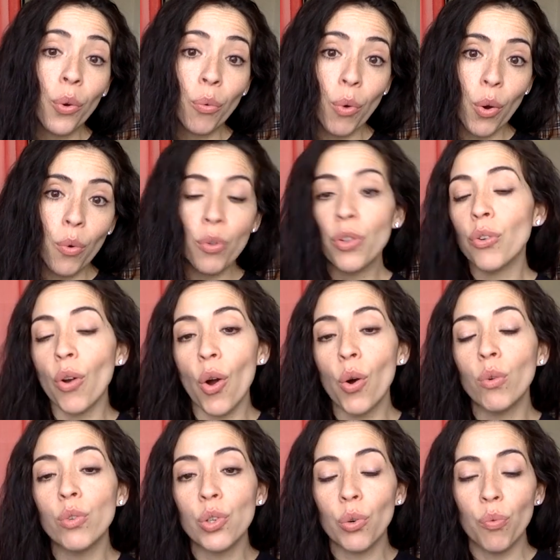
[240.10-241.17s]
growth, your
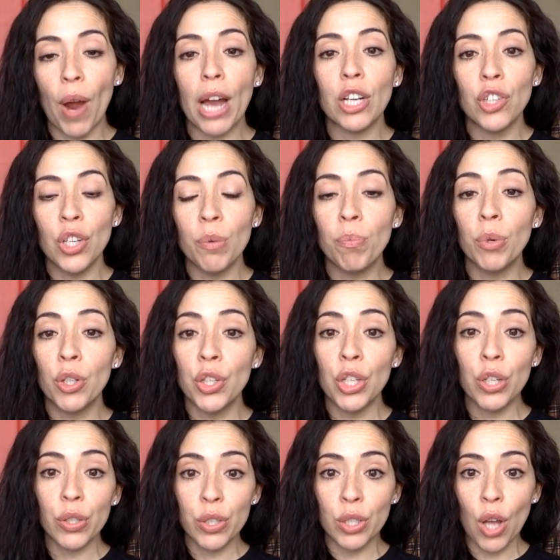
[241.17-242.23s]
own direction, pushing
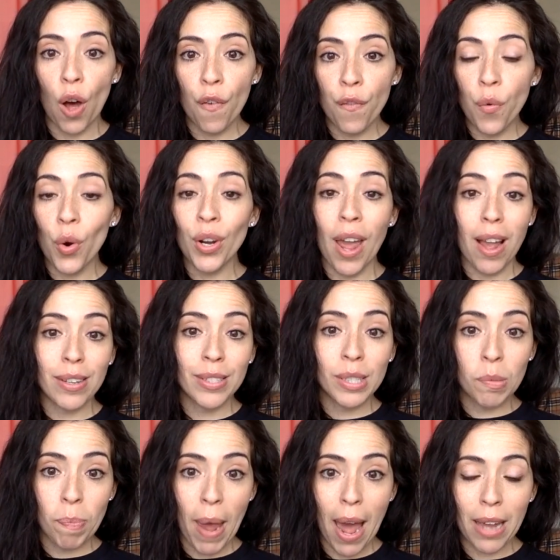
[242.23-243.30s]
yourself forward,
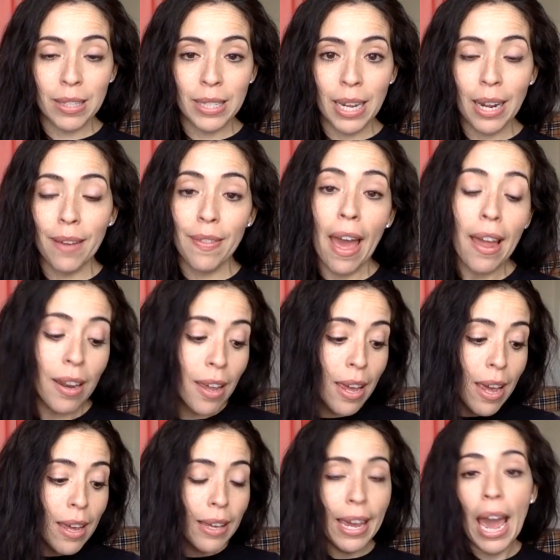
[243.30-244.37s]
expanding. And that
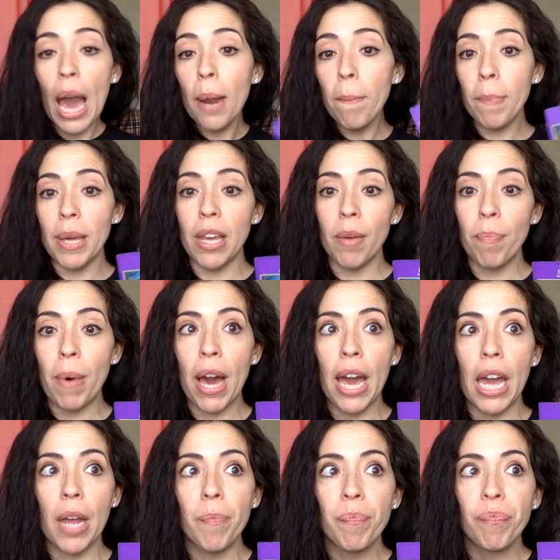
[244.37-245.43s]
can be
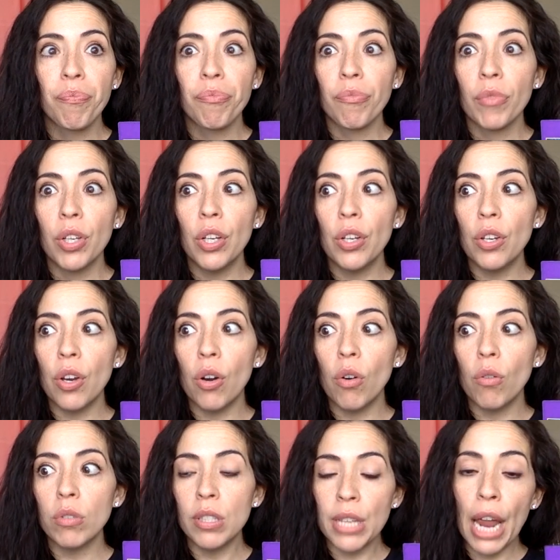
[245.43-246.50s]
by, you
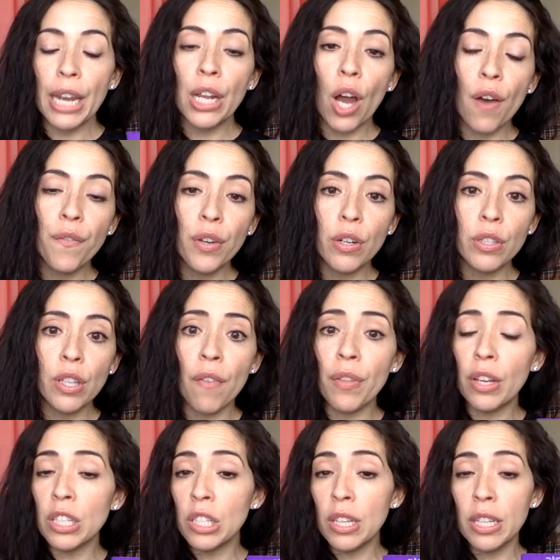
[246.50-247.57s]
know, standing up for yourself,
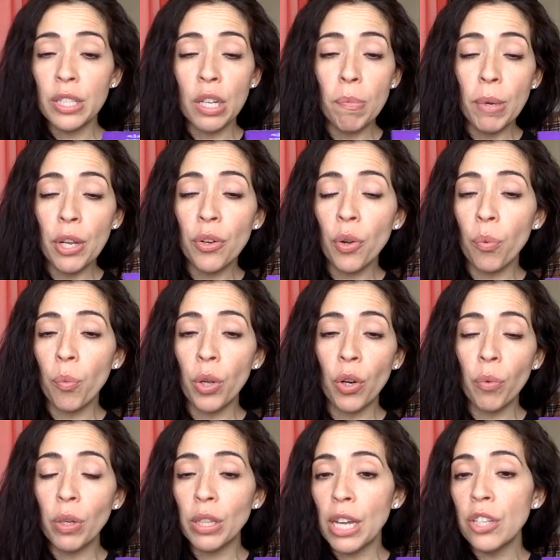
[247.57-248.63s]
because this could be in your
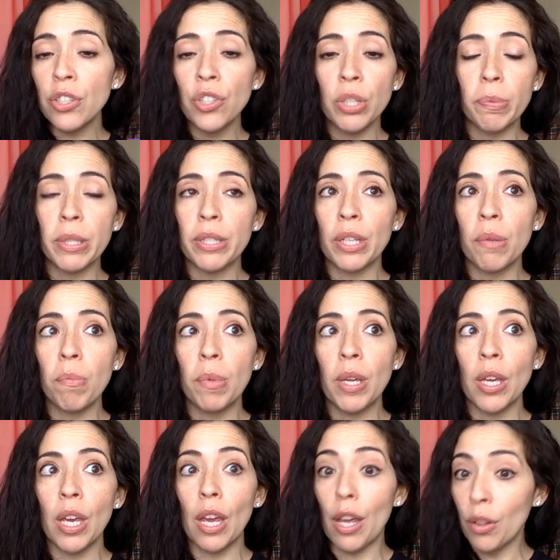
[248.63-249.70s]
relationships. This can
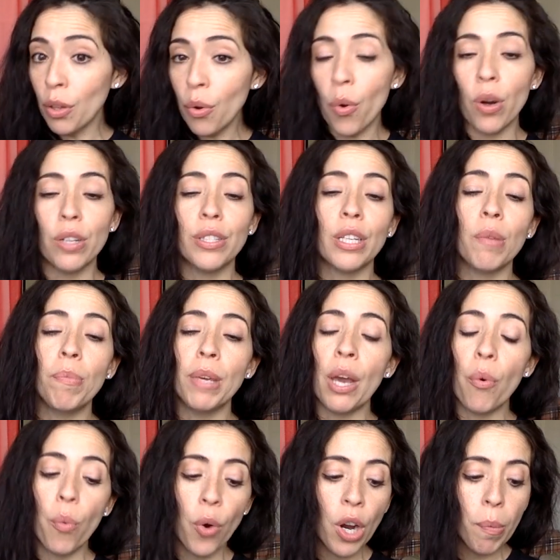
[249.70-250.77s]
be in the courts. It could be
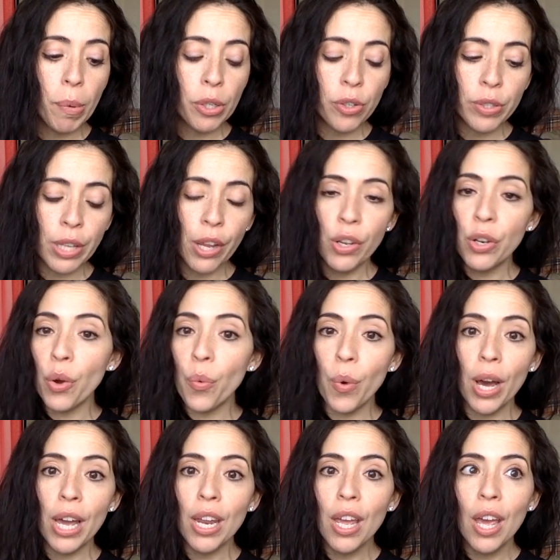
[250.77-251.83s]
at work. But you're saying, you know
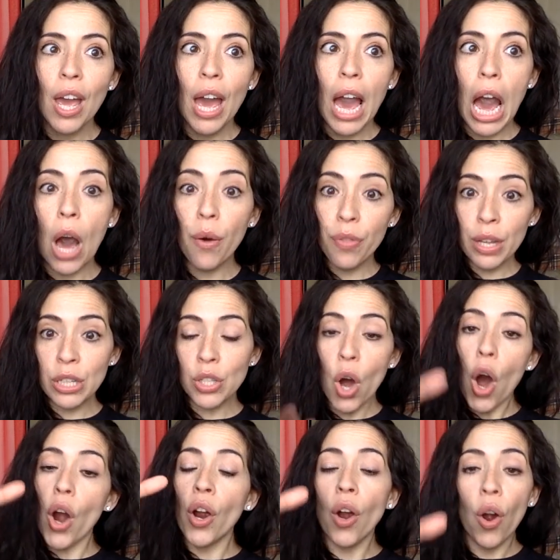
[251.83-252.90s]
what? How things
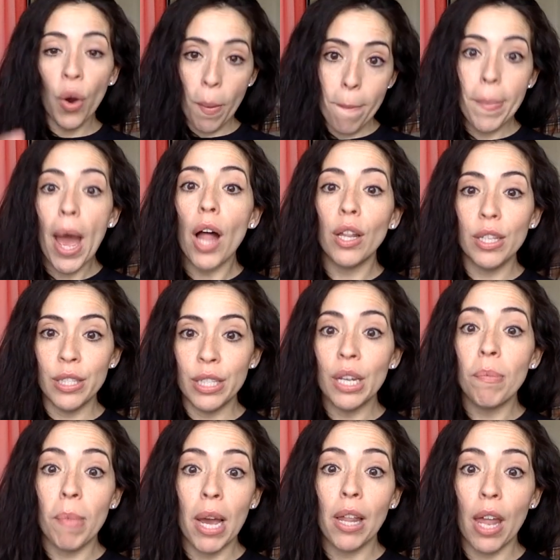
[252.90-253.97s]
are imbalanced
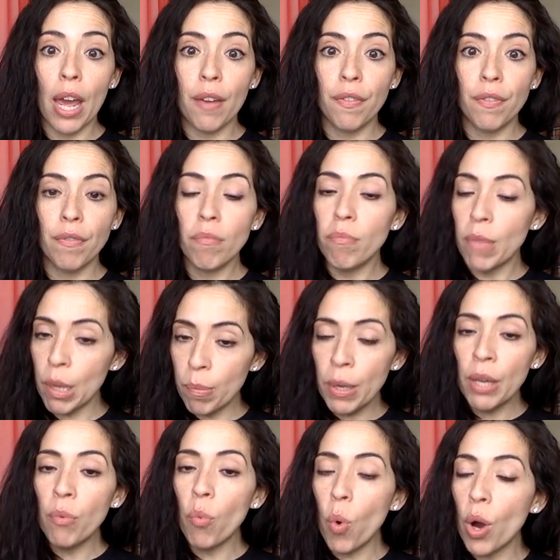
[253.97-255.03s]
in my life, maybe
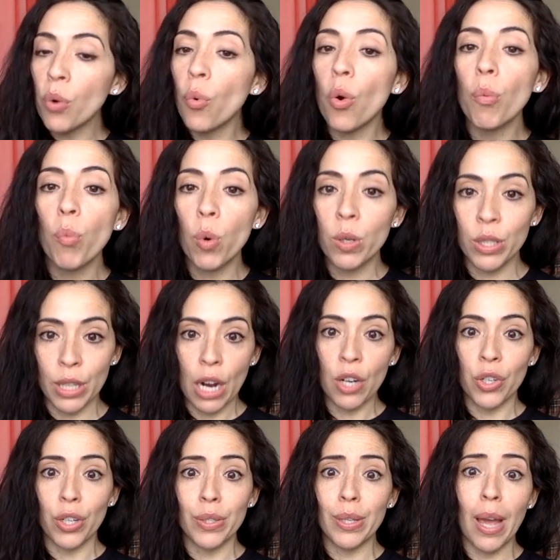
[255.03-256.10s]
in one or more
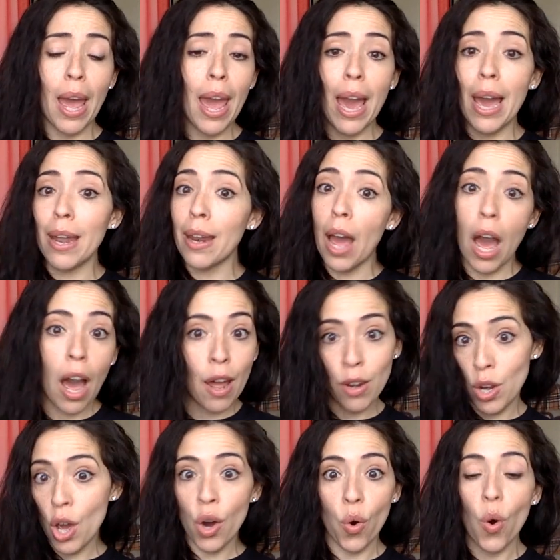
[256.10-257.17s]
sectors. And I
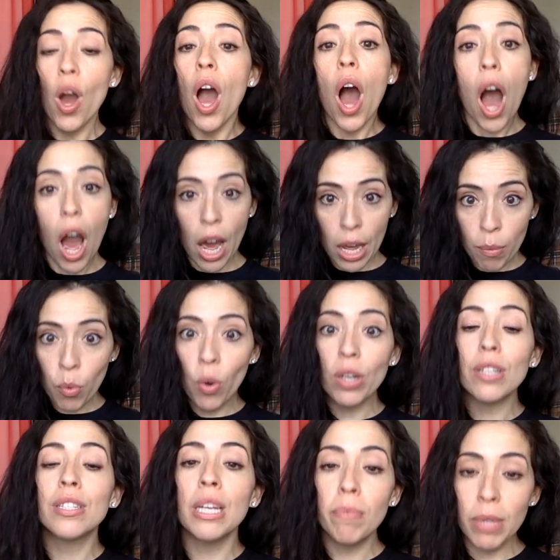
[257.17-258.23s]
know I am going
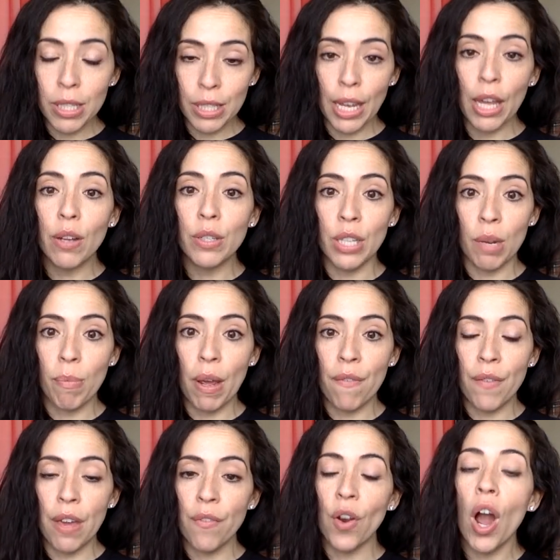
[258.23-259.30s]
to tip the scales in my
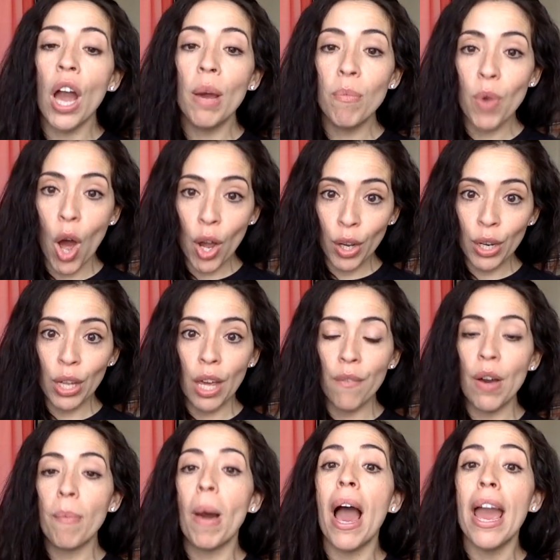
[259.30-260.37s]
favor. I'm not going to give
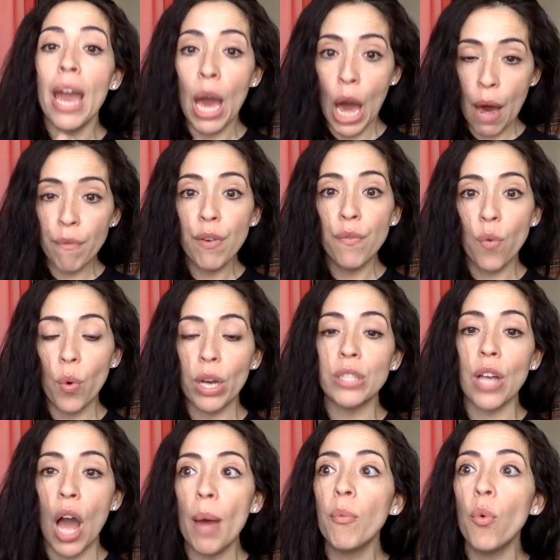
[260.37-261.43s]
up. I have a voice.
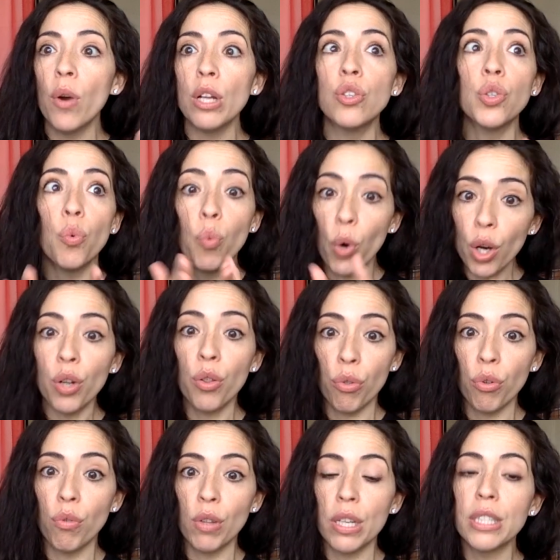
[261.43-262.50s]
I'm going to work
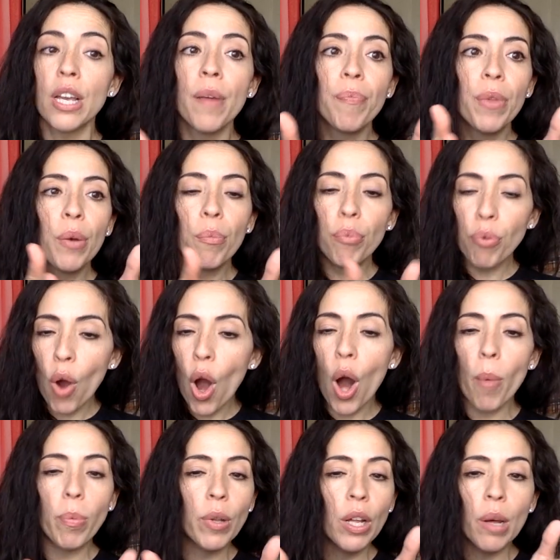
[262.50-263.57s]
through this
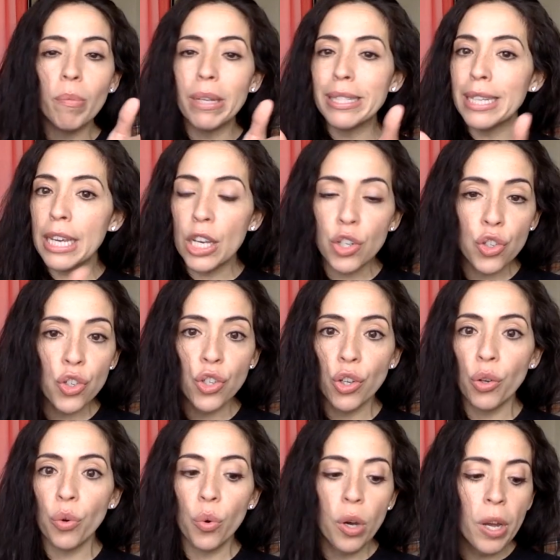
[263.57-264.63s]
problem, this
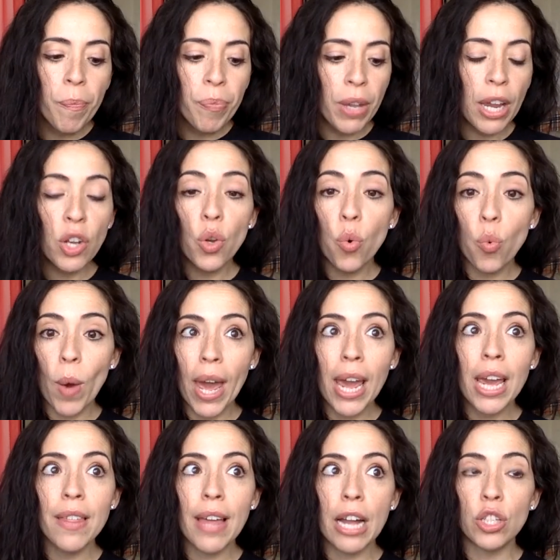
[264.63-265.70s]
issue in a
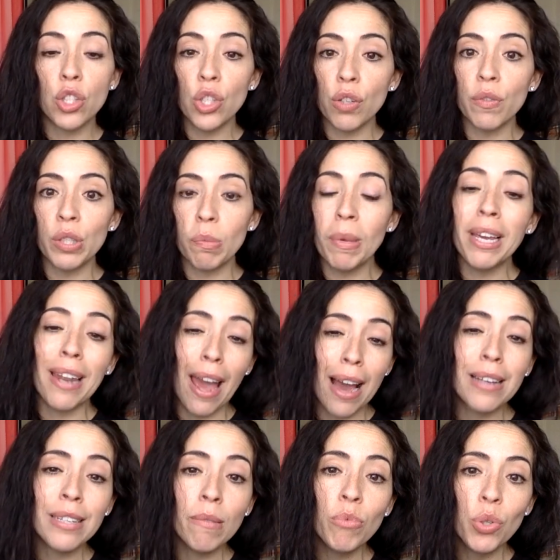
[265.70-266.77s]
way that serves me. And
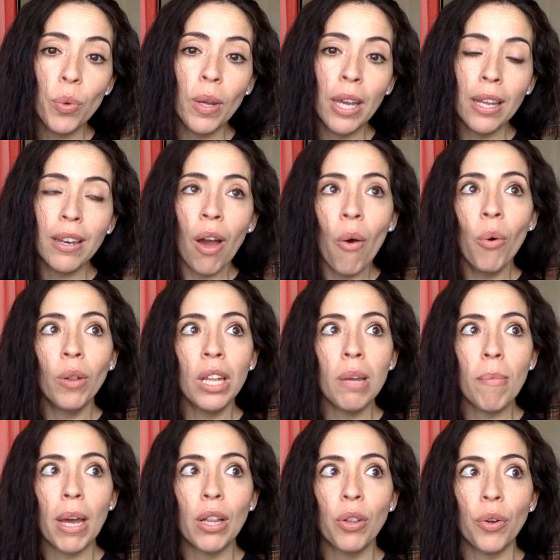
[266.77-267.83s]
as I'm doing it, not only
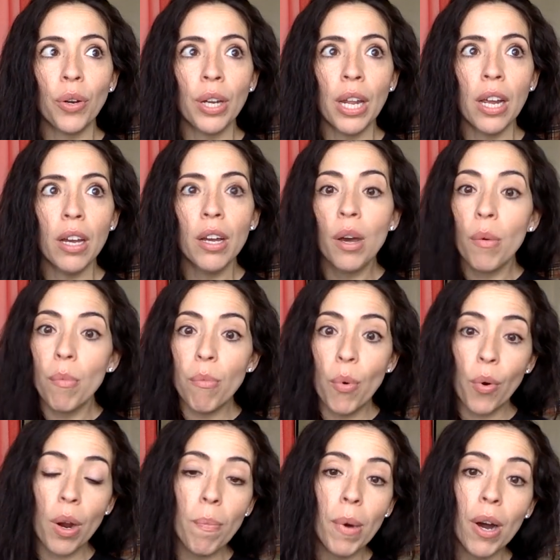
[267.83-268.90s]
am I learning
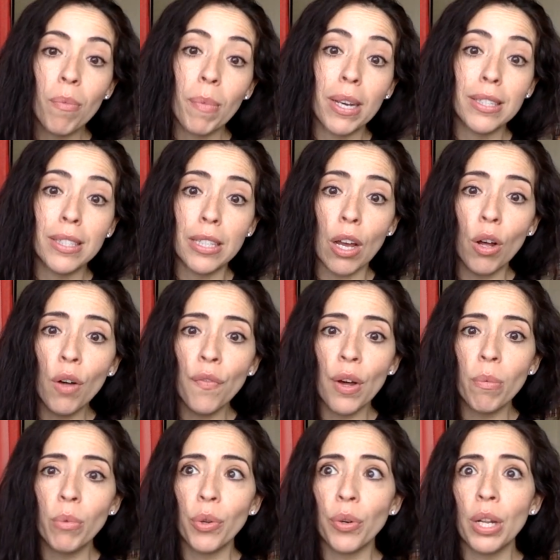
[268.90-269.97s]
more about myself,
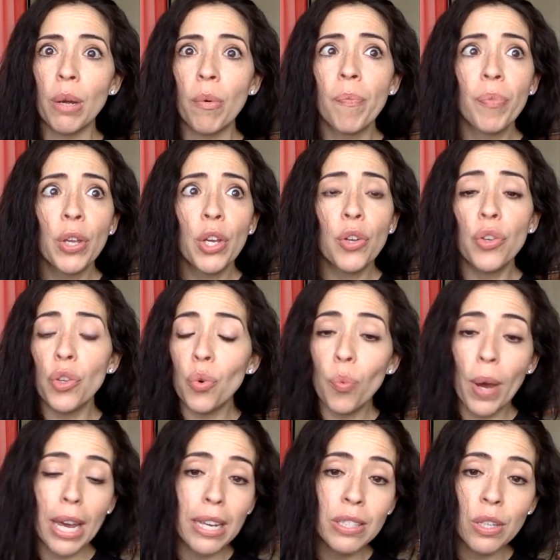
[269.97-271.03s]
I'm learning new
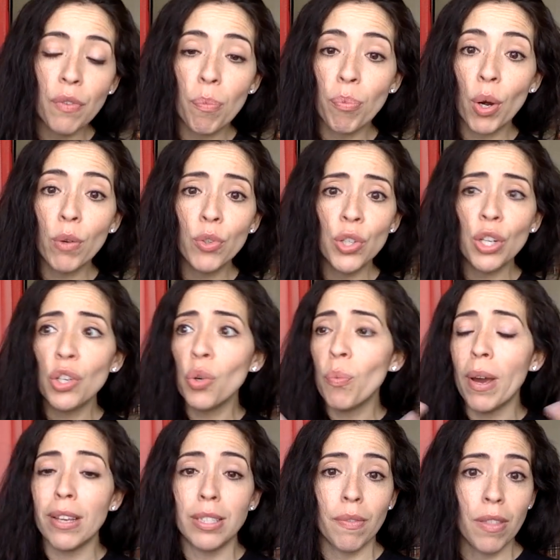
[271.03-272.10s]
ways of approaching, new
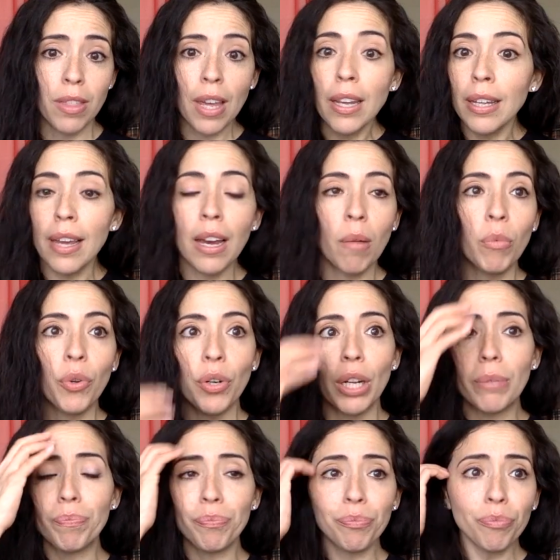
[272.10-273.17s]
ways of thinking. I'm
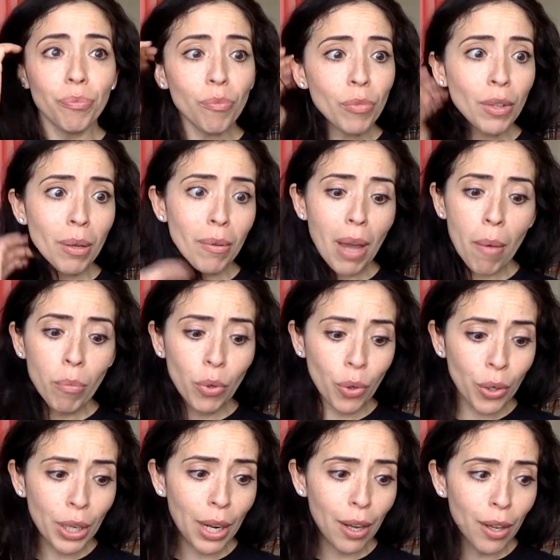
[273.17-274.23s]

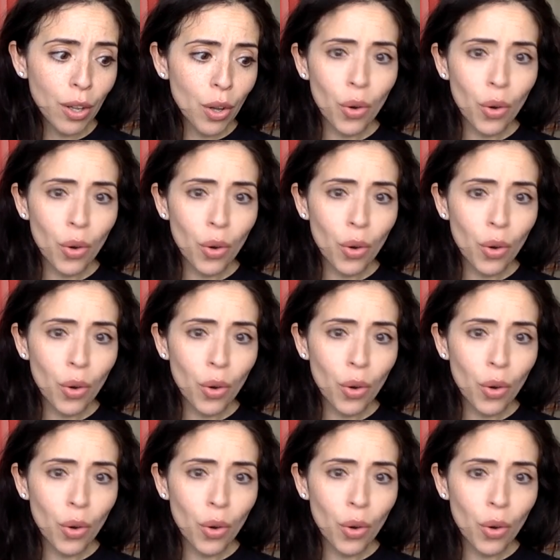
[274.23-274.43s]
learning